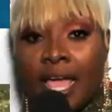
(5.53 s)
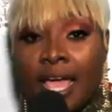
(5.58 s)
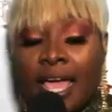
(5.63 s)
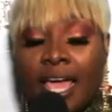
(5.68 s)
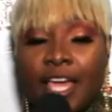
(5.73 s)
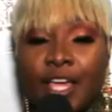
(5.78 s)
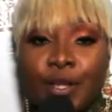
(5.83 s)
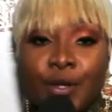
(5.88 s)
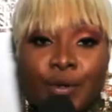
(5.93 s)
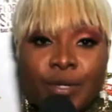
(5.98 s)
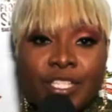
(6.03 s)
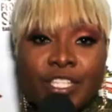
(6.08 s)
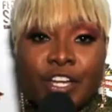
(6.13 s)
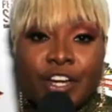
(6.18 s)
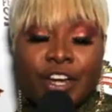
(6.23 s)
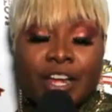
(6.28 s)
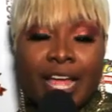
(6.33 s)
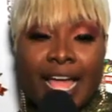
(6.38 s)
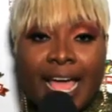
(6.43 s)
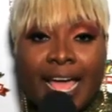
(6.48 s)
Hey, you know, it's
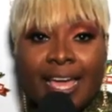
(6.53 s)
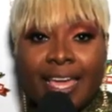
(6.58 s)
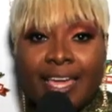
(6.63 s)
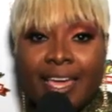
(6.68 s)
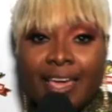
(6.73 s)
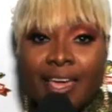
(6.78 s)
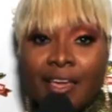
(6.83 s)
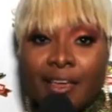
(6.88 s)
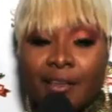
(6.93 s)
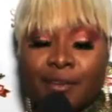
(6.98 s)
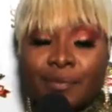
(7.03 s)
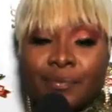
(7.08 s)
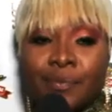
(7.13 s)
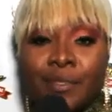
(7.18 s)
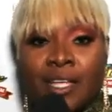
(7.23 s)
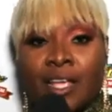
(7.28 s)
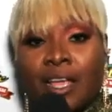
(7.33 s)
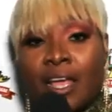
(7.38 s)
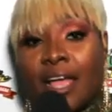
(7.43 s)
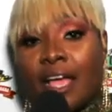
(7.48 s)
your girl
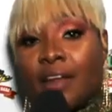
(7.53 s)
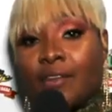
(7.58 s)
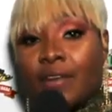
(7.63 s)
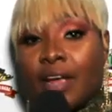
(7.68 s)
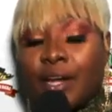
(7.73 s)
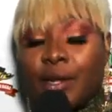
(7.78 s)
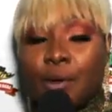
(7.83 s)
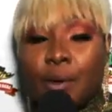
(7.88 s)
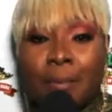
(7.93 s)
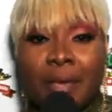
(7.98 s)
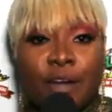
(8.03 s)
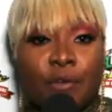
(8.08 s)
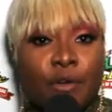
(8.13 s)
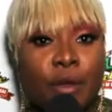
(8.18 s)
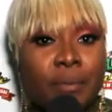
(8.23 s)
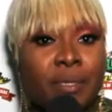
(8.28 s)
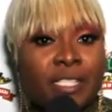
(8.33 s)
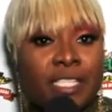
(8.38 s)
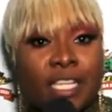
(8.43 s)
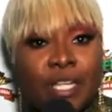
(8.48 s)
IKAYA, and right now I'm
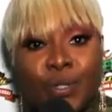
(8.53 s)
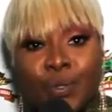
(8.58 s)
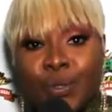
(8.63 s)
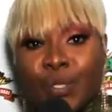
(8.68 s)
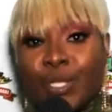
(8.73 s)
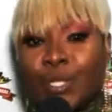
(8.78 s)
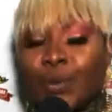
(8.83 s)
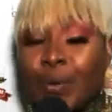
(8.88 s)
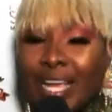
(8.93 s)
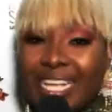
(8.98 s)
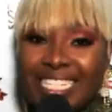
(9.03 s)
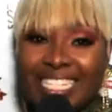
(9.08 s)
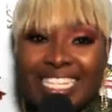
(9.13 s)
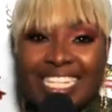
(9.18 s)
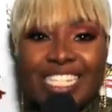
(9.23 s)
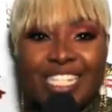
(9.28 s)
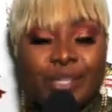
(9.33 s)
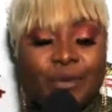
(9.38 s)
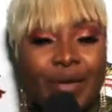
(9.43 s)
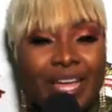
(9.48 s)
at Rebel Salute
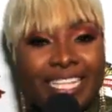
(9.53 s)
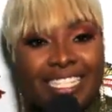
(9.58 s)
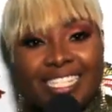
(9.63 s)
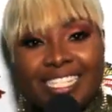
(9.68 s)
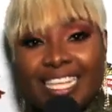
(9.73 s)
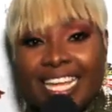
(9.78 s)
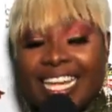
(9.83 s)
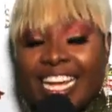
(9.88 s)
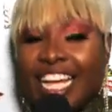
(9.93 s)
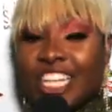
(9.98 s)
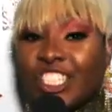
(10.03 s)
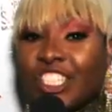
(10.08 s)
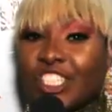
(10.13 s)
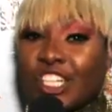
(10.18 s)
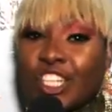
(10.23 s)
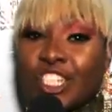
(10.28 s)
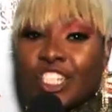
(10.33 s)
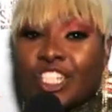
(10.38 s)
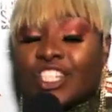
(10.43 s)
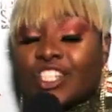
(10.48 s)
2020, and I
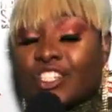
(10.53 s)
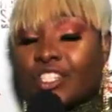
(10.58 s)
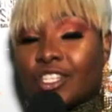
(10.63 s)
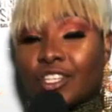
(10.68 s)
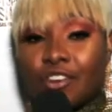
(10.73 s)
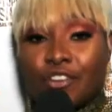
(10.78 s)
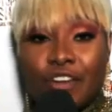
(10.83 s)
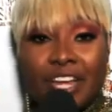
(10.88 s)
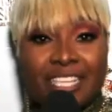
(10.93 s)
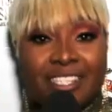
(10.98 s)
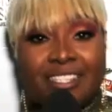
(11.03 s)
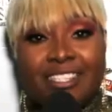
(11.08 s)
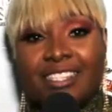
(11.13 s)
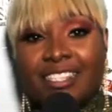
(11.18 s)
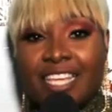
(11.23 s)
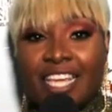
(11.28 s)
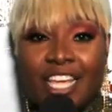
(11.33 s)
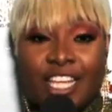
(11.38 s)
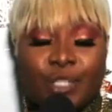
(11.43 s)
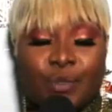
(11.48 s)
just graced
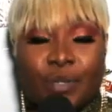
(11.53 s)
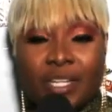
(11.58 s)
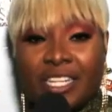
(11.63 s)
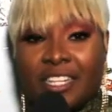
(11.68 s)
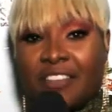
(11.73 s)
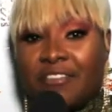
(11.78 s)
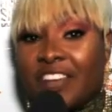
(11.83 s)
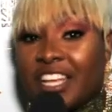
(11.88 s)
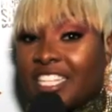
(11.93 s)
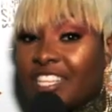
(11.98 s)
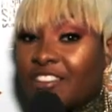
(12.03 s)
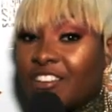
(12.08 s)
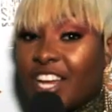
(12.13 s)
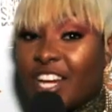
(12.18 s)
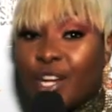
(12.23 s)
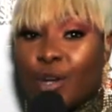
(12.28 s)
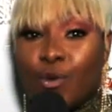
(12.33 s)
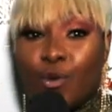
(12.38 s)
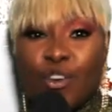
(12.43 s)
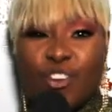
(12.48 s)
the stage with the
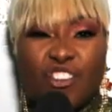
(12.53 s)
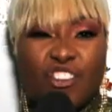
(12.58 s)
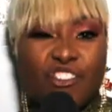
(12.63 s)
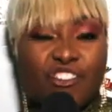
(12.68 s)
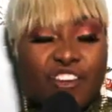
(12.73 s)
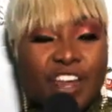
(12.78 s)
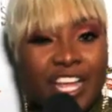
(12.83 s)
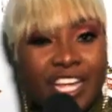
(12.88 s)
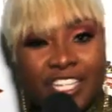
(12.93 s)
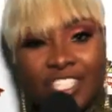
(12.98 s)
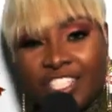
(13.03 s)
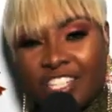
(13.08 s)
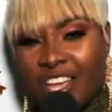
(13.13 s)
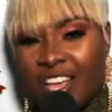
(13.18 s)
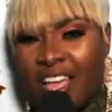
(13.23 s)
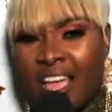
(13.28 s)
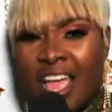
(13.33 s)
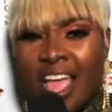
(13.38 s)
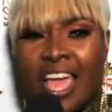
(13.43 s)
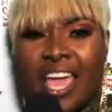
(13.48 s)
veteran Lone
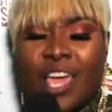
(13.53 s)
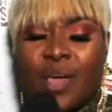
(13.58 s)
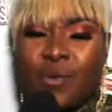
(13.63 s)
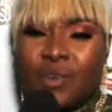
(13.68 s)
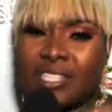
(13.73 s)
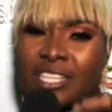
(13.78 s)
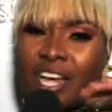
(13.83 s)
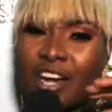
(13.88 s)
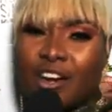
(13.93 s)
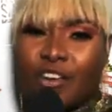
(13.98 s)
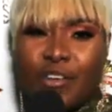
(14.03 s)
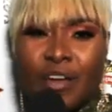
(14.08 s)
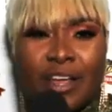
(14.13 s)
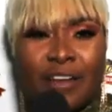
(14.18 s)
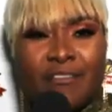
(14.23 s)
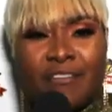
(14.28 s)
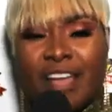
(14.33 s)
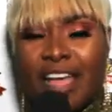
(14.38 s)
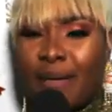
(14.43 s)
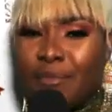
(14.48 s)
Ranger. It was a
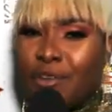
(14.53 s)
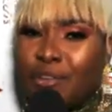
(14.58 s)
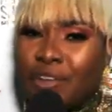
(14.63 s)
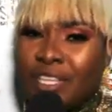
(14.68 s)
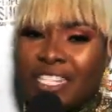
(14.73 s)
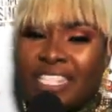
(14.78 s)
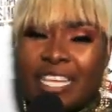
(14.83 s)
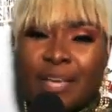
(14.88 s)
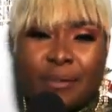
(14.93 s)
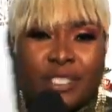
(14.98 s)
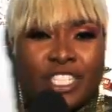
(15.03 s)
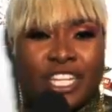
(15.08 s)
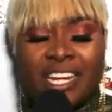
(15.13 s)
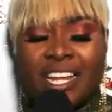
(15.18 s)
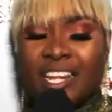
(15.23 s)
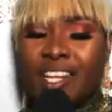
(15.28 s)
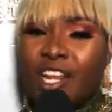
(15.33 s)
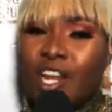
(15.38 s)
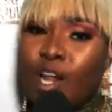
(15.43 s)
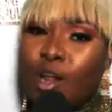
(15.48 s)
great vibe. The
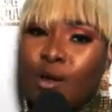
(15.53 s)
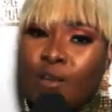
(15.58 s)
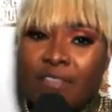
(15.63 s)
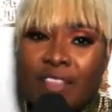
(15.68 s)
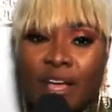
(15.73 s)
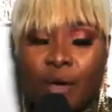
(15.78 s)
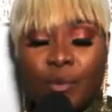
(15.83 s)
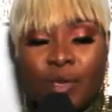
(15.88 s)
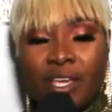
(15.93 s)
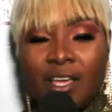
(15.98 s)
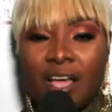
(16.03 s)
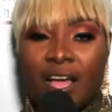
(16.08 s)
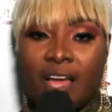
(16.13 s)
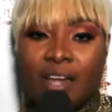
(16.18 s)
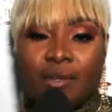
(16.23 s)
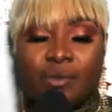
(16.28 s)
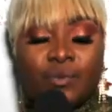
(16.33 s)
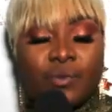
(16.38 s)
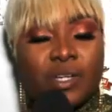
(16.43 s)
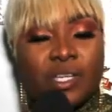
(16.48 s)
reception and the love that we
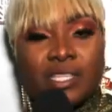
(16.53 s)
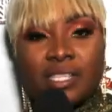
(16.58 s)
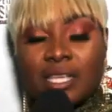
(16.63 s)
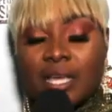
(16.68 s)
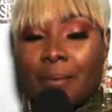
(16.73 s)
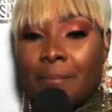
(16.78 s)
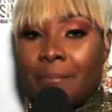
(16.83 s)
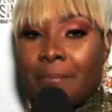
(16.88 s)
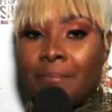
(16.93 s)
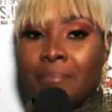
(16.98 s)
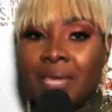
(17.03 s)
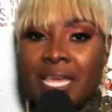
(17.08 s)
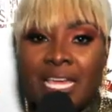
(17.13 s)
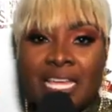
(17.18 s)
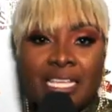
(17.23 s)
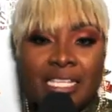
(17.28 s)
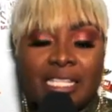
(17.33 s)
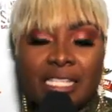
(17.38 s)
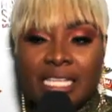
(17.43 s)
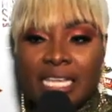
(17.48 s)
got was
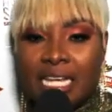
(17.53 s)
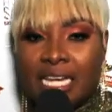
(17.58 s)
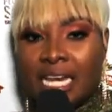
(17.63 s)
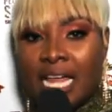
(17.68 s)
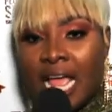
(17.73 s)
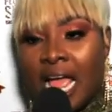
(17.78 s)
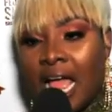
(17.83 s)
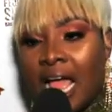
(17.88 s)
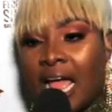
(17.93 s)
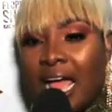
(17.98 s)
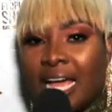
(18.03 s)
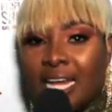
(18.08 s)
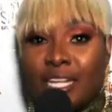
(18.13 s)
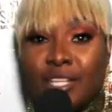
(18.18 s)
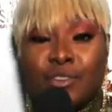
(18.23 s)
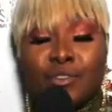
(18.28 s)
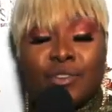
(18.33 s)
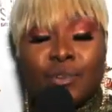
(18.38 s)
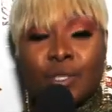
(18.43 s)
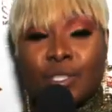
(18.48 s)
amazing,
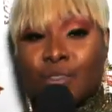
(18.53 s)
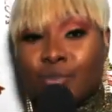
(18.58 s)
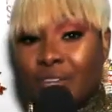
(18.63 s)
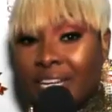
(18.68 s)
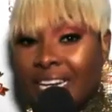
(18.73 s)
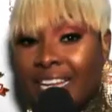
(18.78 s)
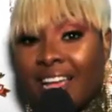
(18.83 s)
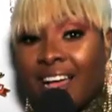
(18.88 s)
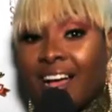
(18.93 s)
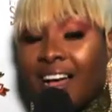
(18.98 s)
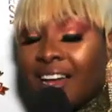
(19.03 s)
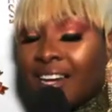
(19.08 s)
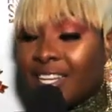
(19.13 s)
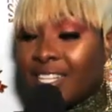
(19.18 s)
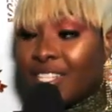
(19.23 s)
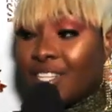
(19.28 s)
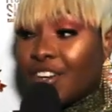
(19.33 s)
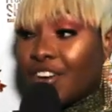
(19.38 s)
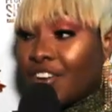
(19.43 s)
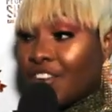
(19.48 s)
and it was really an
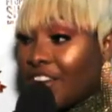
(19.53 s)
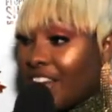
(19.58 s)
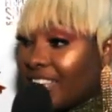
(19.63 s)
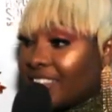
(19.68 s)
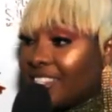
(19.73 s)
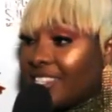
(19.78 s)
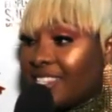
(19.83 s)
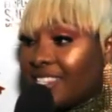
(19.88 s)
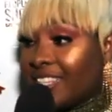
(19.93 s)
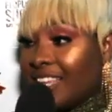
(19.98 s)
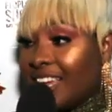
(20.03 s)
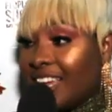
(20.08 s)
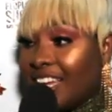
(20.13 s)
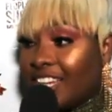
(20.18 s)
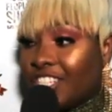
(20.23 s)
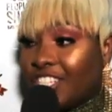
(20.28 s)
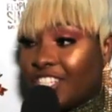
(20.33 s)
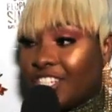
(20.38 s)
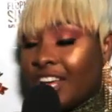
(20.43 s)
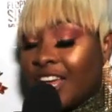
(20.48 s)
honor to grace the
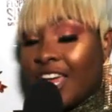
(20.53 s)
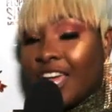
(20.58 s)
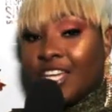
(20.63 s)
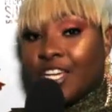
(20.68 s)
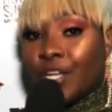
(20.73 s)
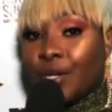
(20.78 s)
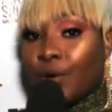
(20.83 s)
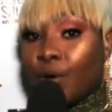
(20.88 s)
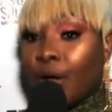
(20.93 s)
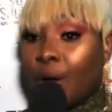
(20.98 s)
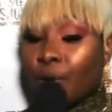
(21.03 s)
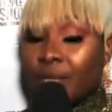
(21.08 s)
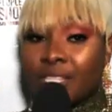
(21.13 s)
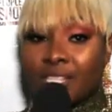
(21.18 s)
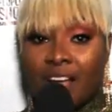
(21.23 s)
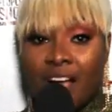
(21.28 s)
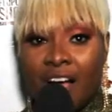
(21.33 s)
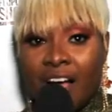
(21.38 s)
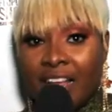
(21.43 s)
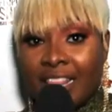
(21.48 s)
stage. You know, I
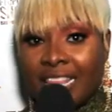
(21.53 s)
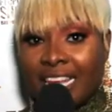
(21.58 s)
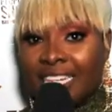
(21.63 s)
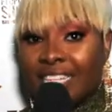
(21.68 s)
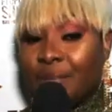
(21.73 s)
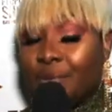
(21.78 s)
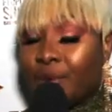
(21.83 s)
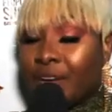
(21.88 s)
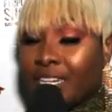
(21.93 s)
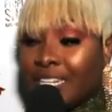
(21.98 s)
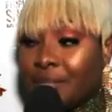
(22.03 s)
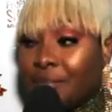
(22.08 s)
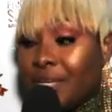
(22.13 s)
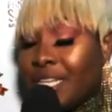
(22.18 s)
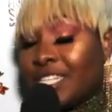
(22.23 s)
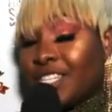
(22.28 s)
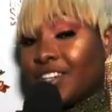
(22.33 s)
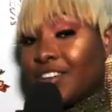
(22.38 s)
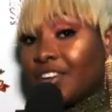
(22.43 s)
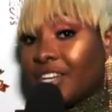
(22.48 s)
was called that he
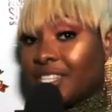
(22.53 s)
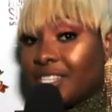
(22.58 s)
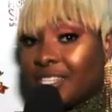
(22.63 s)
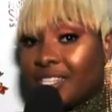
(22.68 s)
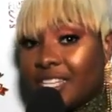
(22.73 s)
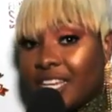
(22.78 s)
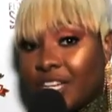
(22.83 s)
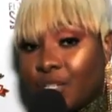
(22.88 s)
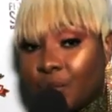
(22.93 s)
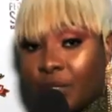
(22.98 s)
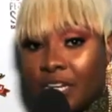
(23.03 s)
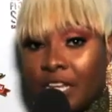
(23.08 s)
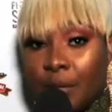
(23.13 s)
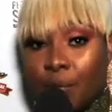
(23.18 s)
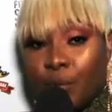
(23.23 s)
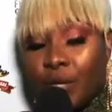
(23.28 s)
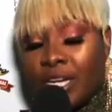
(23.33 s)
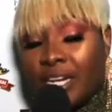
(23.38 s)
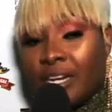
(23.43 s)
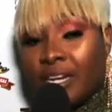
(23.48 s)
wanted me to grace the stage with
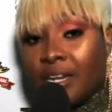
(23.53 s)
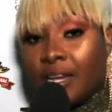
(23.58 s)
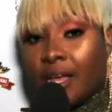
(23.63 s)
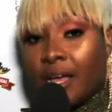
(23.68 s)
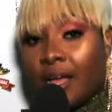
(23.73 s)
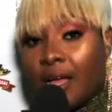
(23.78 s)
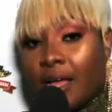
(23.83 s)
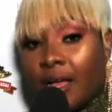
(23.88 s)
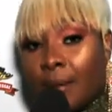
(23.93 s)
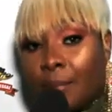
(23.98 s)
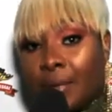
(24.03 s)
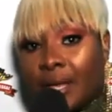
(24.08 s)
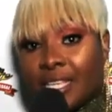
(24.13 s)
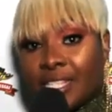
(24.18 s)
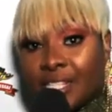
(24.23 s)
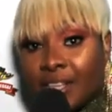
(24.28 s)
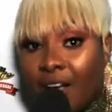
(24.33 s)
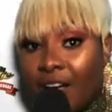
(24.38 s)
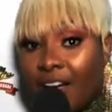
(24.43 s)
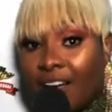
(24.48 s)
him. We did
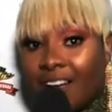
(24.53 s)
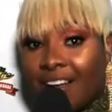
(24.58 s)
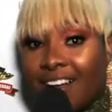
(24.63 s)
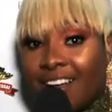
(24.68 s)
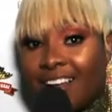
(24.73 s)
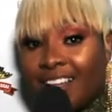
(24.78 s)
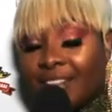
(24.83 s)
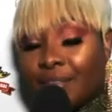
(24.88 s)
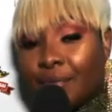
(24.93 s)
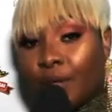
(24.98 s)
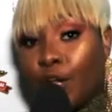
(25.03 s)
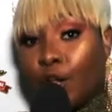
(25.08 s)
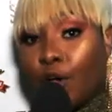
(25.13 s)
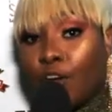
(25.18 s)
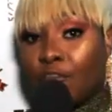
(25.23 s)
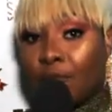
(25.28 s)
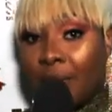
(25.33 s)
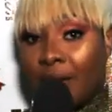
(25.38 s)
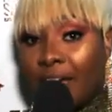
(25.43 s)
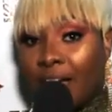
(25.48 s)
a song called
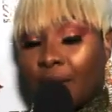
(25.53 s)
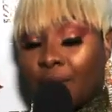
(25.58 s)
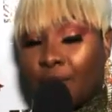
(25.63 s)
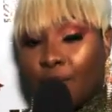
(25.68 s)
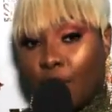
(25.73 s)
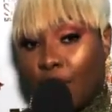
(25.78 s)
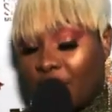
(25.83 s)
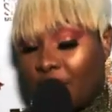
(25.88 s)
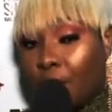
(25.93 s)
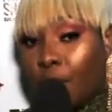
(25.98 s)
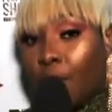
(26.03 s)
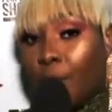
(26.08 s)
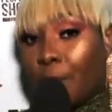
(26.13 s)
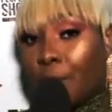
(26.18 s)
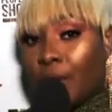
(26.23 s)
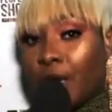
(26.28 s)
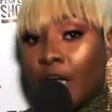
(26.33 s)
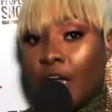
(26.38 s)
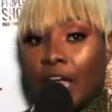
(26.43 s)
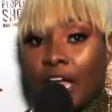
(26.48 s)
Love
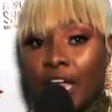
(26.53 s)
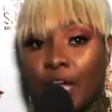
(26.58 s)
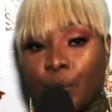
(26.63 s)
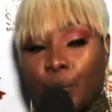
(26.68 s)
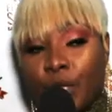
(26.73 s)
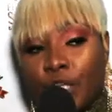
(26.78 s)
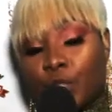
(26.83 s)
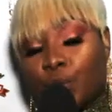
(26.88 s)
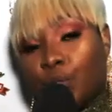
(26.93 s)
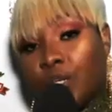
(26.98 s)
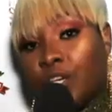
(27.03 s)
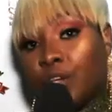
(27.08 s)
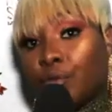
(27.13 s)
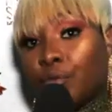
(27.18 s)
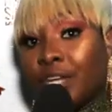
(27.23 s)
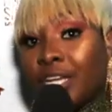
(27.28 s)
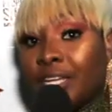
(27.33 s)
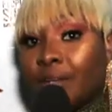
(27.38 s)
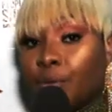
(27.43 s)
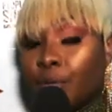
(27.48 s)
Bump, in which we
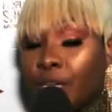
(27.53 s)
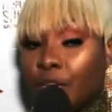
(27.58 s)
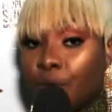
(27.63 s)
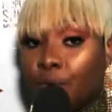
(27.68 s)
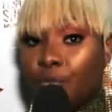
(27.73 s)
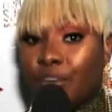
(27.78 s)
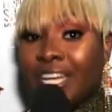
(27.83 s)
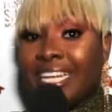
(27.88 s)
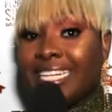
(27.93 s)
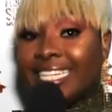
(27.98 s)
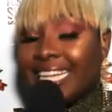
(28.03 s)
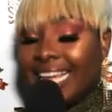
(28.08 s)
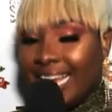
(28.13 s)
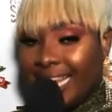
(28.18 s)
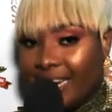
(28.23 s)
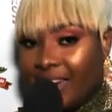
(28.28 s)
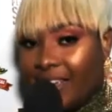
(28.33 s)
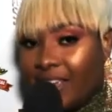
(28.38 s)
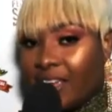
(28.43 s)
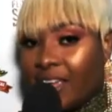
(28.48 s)

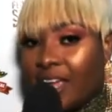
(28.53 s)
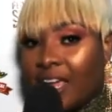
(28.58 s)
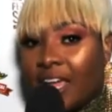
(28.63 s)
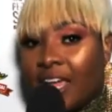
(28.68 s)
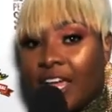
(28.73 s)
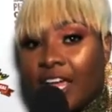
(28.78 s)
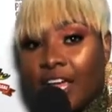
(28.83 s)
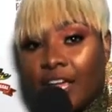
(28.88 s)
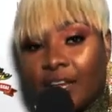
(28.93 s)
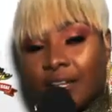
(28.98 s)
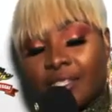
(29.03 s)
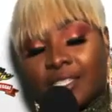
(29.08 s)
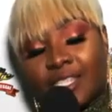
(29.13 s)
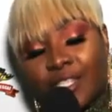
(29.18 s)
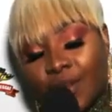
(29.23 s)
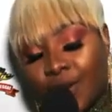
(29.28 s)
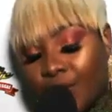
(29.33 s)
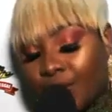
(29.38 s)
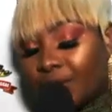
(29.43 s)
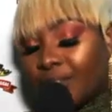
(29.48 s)
redid.
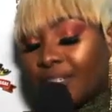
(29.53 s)
So